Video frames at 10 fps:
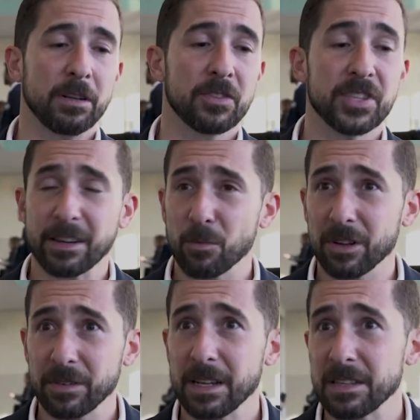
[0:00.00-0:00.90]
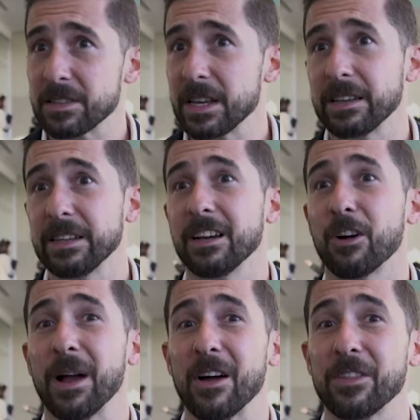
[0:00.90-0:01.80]
Second one is the idea
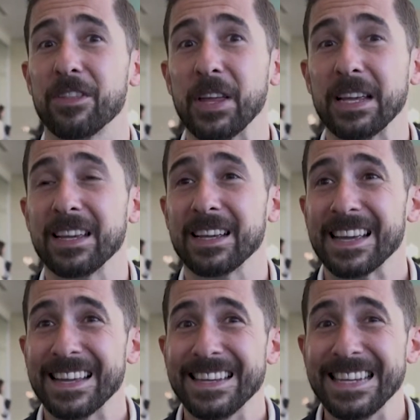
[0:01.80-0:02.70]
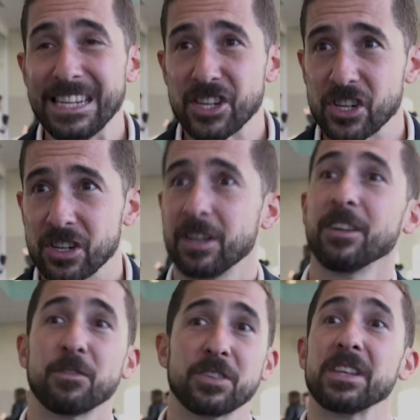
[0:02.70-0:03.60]
around thinking niche
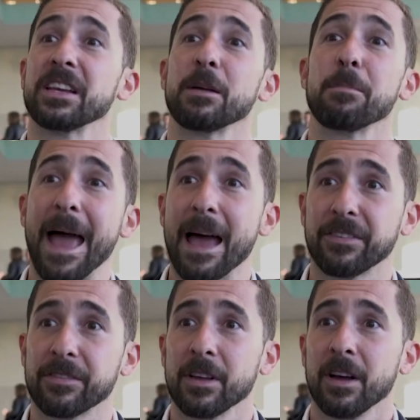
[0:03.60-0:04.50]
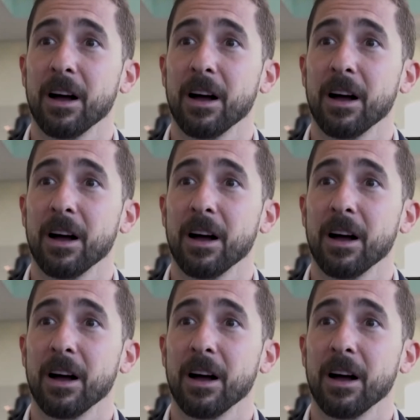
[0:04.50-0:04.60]
versus thinking mass.